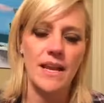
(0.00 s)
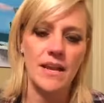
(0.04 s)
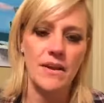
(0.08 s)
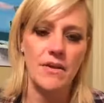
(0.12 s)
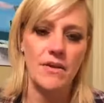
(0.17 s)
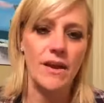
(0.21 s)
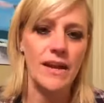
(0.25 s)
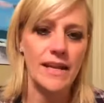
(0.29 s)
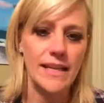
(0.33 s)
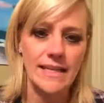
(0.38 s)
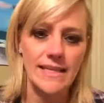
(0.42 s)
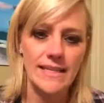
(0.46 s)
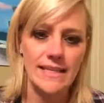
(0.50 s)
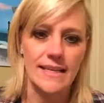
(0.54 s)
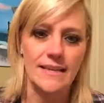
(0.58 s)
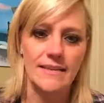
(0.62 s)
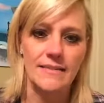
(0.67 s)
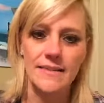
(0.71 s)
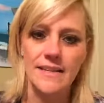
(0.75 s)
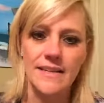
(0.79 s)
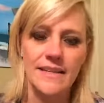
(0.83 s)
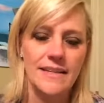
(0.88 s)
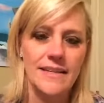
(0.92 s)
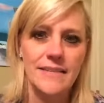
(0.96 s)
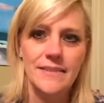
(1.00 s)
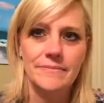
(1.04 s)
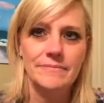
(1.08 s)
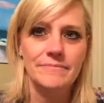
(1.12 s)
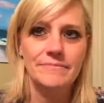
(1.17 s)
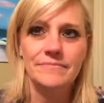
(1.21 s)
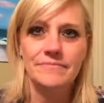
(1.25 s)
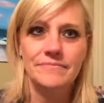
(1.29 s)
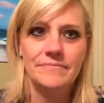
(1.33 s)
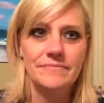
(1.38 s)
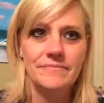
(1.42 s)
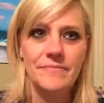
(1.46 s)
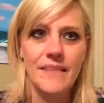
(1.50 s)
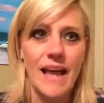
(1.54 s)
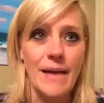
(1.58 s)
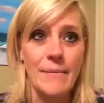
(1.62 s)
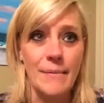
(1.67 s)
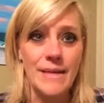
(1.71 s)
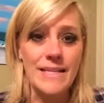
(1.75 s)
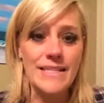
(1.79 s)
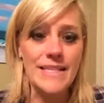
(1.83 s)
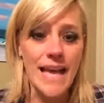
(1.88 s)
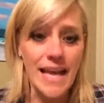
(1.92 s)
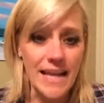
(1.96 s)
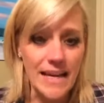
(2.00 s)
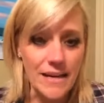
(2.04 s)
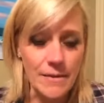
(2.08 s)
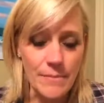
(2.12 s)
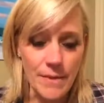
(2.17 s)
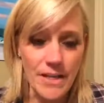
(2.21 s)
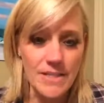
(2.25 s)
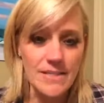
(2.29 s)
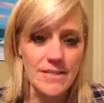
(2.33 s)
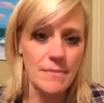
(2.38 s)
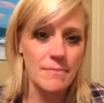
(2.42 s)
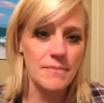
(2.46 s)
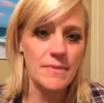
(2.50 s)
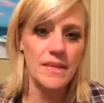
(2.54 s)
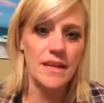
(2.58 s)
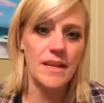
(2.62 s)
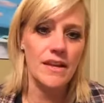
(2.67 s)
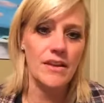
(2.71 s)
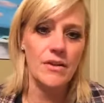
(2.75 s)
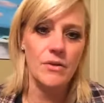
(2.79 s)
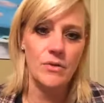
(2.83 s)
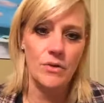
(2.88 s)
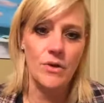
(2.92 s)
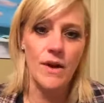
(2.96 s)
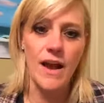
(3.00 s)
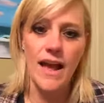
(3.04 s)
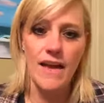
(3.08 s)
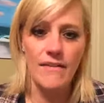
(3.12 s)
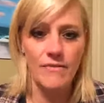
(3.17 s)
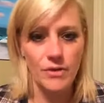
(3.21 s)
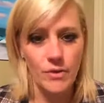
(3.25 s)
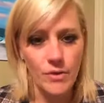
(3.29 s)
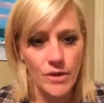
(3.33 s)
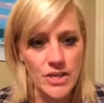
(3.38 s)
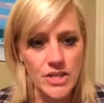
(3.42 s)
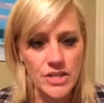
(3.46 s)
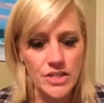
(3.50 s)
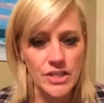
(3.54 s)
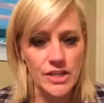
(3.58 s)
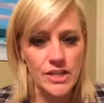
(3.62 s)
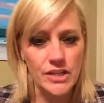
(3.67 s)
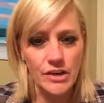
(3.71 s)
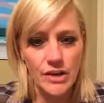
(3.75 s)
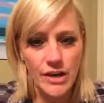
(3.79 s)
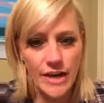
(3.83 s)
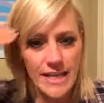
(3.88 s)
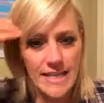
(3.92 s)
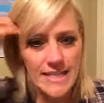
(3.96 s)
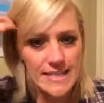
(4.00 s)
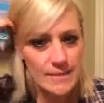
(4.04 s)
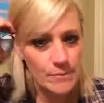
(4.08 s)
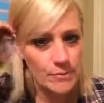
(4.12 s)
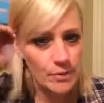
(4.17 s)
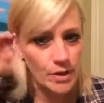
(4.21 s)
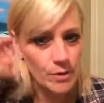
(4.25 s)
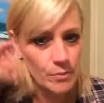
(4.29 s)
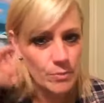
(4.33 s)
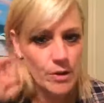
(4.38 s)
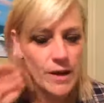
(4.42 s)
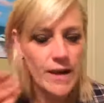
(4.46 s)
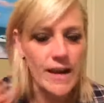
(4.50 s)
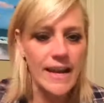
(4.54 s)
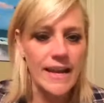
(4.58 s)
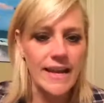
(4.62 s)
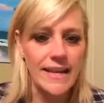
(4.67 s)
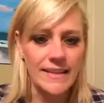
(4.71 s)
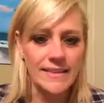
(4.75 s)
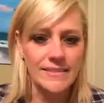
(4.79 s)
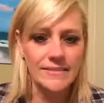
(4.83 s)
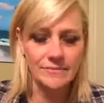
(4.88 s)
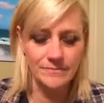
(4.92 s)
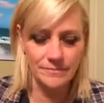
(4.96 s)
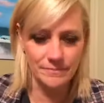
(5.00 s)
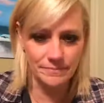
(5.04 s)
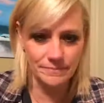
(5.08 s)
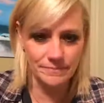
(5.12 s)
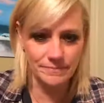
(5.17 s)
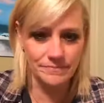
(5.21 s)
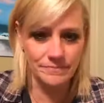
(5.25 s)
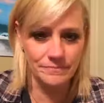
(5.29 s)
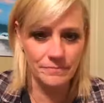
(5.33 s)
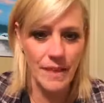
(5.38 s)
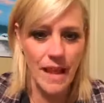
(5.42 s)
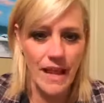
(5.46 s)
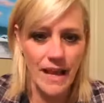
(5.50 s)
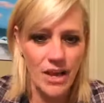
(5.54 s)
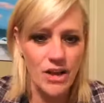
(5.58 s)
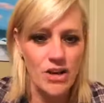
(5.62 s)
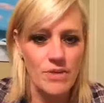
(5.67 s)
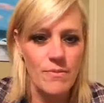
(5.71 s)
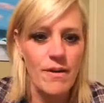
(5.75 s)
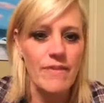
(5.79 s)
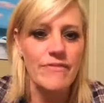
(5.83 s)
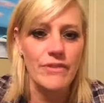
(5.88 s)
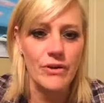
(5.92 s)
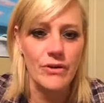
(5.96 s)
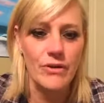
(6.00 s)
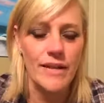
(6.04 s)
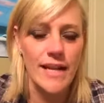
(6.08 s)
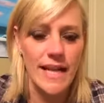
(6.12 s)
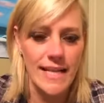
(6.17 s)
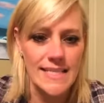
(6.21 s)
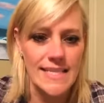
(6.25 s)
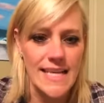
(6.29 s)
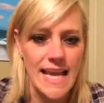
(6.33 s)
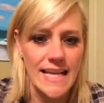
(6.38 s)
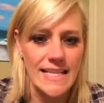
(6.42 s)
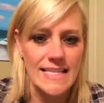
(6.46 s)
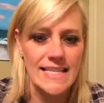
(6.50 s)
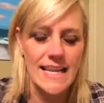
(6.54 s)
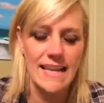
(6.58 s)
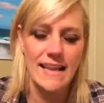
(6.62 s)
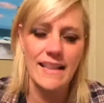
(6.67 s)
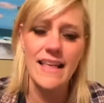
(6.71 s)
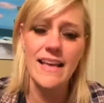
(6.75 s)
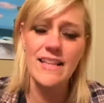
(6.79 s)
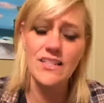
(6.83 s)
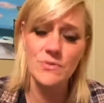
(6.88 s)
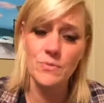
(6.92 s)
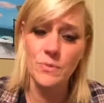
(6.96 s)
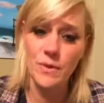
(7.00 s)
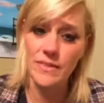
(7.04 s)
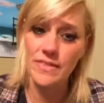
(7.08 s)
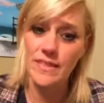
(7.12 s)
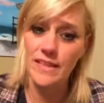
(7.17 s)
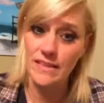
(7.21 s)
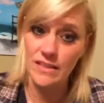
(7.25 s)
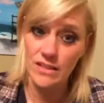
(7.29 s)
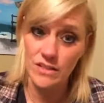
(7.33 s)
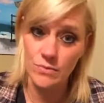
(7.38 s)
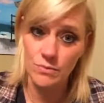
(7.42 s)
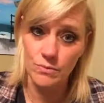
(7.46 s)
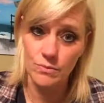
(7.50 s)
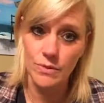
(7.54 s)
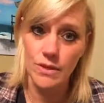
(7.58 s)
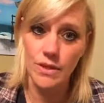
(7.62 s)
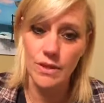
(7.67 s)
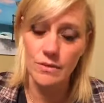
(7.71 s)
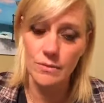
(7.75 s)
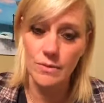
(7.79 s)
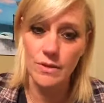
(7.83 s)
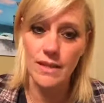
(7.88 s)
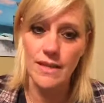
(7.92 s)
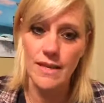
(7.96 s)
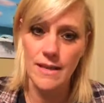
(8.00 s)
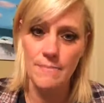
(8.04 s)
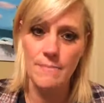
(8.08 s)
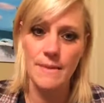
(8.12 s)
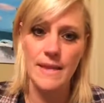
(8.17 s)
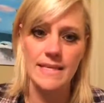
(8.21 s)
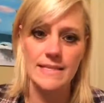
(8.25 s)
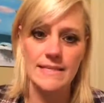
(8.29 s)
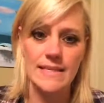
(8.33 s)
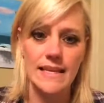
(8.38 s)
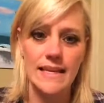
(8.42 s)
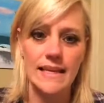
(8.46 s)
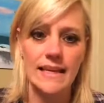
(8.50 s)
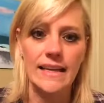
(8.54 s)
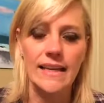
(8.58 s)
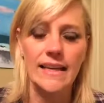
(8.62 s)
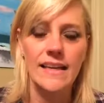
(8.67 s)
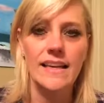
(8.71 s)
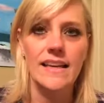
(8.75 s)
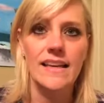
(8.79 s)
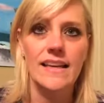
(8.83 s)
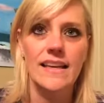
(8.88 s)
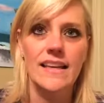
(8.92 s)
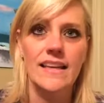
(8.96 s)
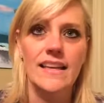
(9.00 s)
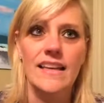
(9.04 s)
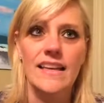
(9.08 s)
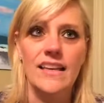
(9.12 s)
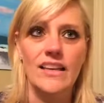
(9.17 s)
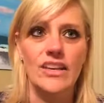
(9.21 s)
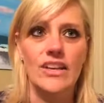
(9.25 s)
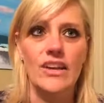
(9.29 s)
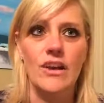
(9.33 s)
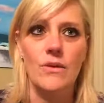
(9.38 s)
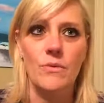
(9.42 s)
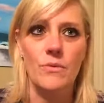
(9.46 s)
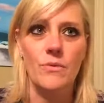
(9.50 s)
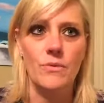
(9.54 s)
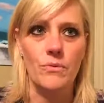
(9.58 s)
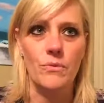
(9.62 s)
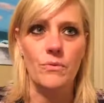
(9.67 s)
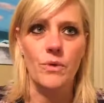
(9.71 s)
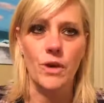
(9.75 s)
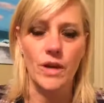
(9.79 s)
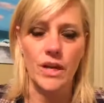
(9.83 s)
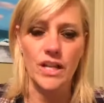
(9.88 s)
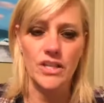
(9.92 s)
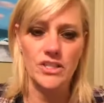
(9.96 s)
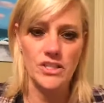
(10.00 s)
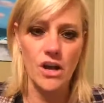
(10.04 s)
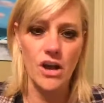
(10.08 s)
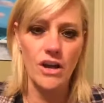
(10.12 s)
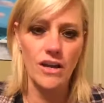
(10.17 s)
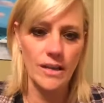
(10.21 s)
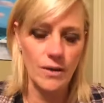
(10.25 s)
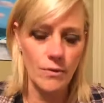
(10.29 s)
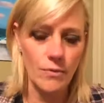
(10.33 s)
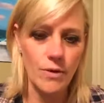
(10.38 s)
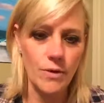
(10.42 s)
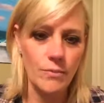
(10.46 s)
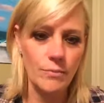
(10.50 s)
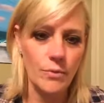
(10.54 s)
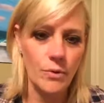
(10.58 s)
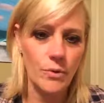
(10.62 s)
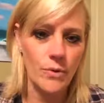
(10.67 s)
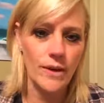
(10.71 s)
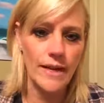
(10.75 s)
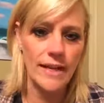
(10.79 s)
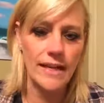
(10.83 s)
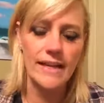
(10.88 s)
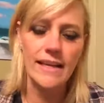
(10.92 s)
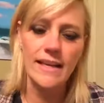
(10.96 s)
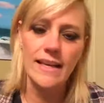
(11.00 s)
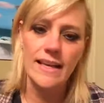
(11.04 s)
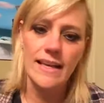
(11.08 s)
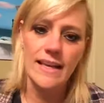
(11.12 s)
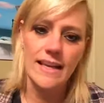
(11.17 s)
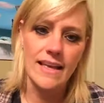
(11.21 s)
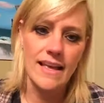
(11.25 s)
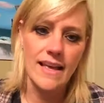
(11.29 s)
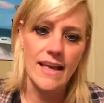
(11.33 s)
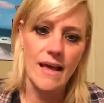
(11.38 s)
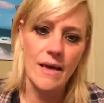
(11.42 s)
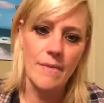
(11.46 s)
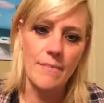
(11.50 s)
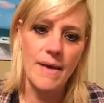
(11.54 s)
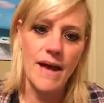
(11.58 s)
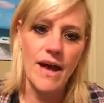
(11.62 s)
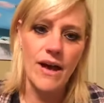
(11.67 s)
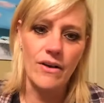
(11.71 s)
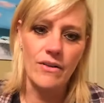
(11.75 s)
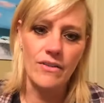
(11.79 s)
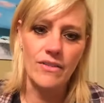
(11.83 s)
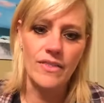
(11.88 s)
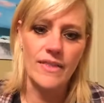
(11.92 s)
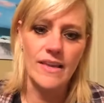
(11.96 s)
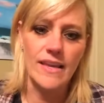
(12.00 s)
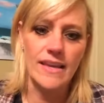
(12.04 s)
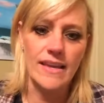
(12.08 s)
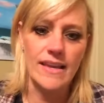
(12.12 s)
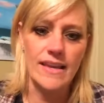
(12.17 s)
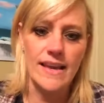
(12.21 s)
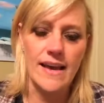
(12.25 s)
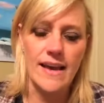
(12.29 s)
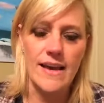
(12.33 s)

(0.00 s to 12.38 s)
or I'm excited about something, or I have a question, or I need someone to pray, I go to my phone and I text. And that's one thing that's really, really amazing. You know, we're going to talk at one point about the